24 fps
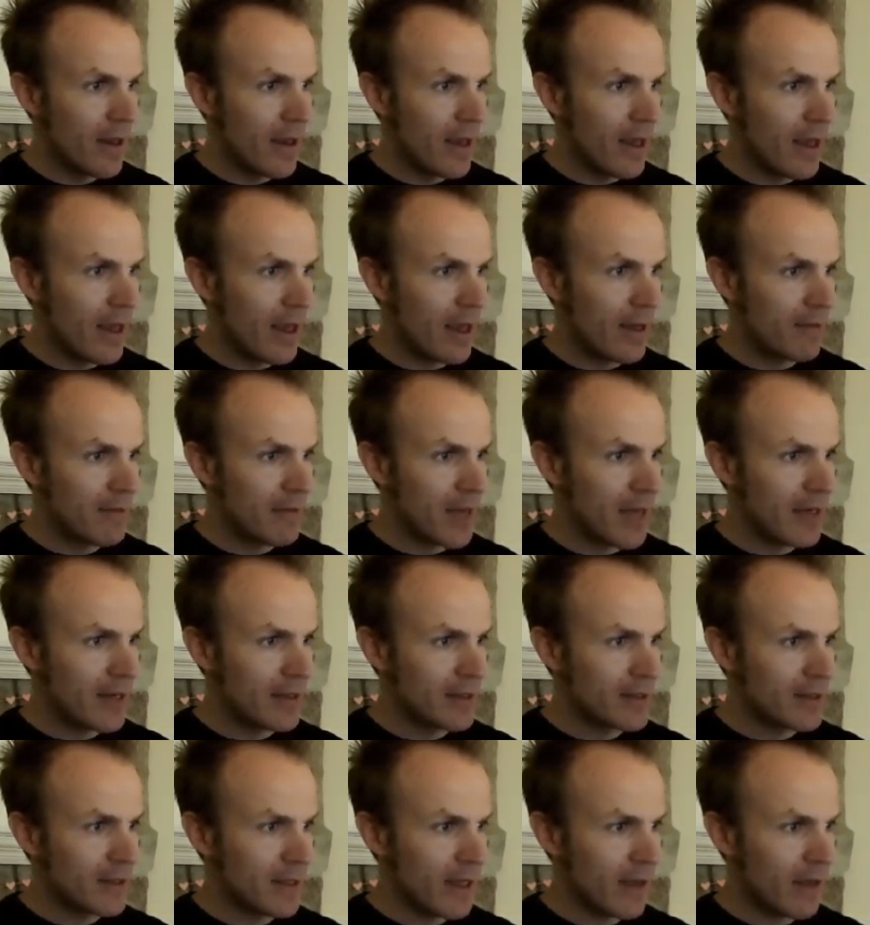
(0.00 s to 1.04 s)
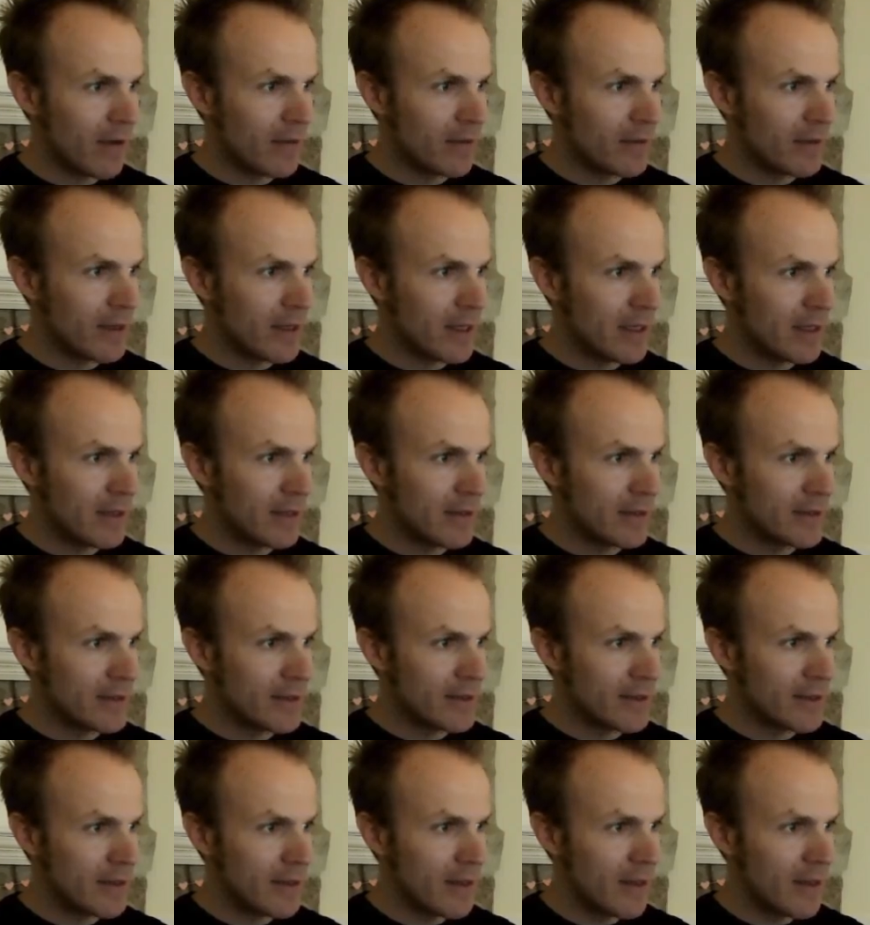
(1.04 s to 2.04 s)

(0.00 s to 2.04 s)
and manage account links,